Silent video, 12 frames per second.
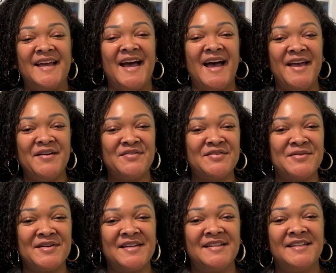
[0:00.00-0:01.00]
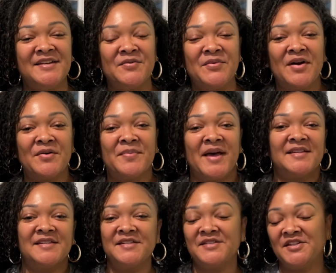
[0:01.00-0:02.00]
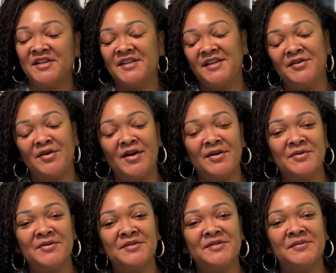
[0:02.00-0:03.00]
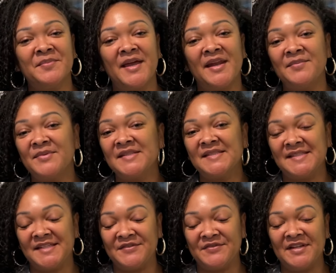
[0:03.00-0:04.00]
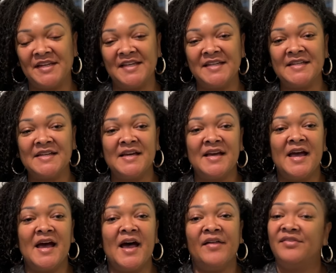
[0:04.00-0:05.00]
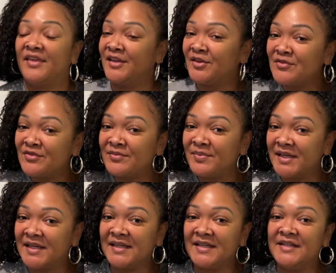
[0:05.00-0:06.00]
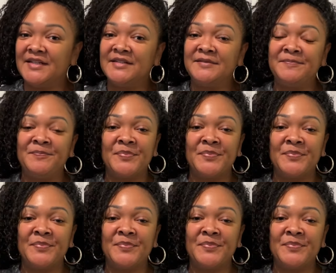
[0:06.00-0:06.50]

Hi everyone, welcome back to ChicKnitChronicles. My name is Tiffany. Thank you for being here.